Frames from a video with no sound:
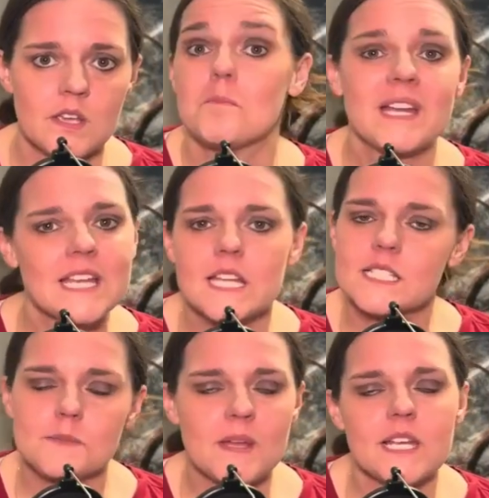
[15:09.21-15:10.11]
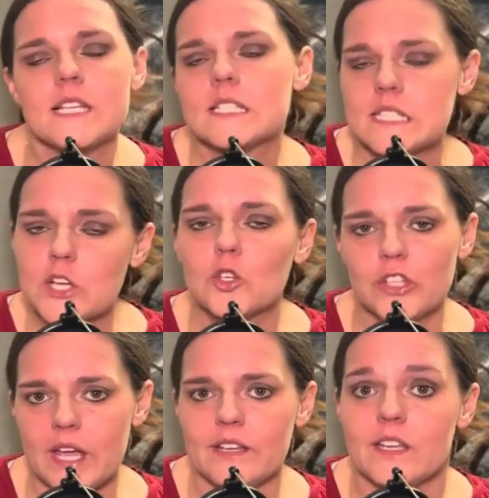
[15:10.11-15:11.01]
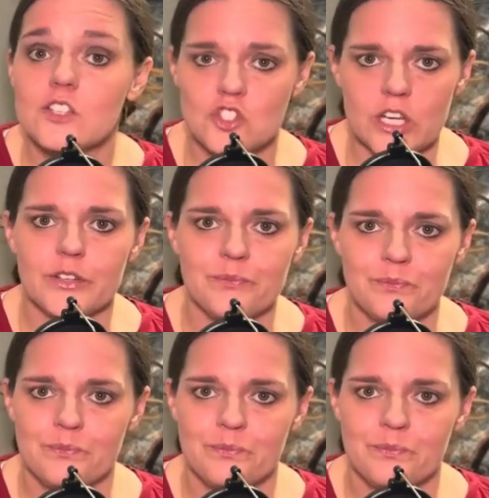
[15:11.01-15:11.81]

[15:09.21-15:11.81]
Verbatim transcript: But he didn't spend a single night in jail.